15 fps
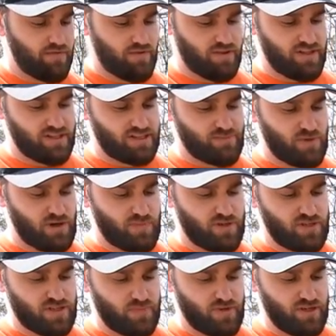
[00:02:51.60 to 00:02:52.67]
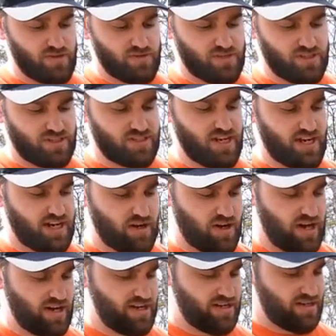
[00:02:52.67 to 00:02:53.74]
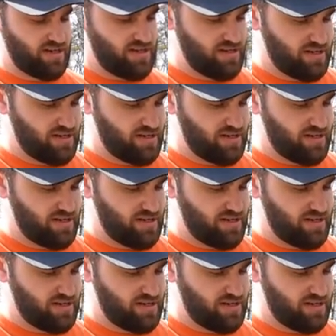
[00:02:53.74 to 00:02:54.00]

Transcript: For this purpose, I'm gonna use this second height.